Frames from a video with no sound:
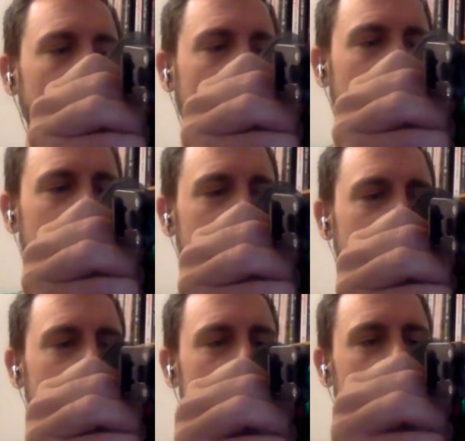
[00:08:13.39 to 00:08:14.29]

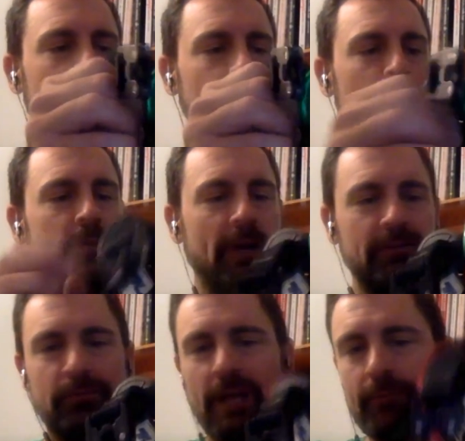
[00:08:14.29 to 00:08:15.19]
And you know,
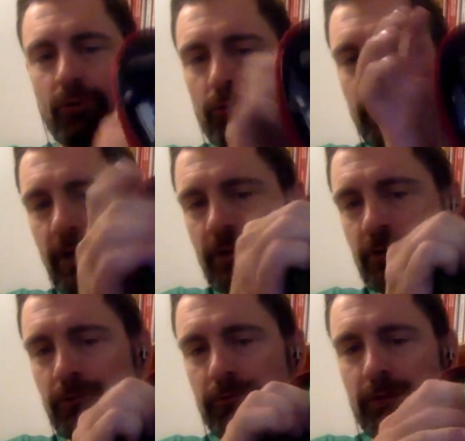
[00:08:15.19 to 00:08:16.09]
nice flat profile. You
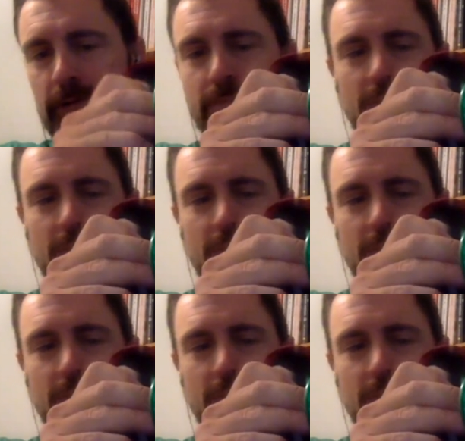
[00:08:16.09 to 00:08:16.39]
don't feel it